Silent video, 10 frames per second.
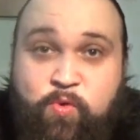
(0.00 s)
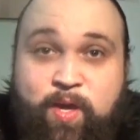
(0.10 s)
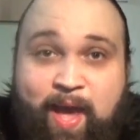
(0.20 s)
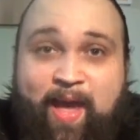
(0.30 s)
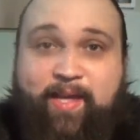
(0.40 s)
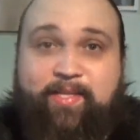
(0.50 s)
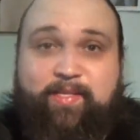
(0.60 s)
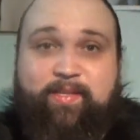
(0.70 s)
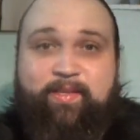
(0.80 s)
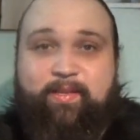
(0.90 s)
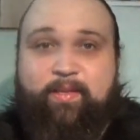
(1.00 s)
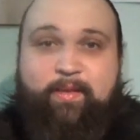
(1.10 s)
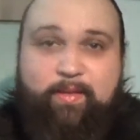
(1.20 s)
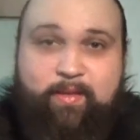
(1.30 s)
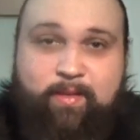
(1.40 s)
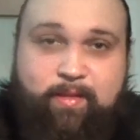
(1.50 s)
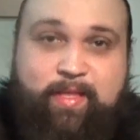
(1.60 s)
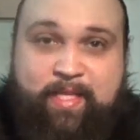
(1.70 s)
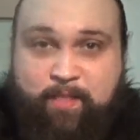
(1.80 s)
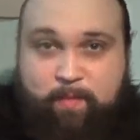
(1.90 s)
I love you guys
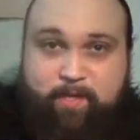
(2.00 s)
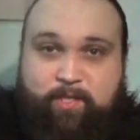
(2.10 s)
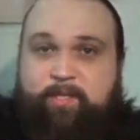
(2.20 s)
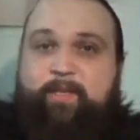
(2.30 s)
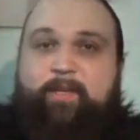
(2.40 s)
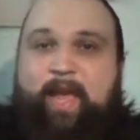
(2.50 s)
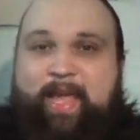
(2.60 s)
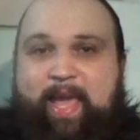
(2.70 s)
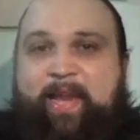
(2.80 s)
this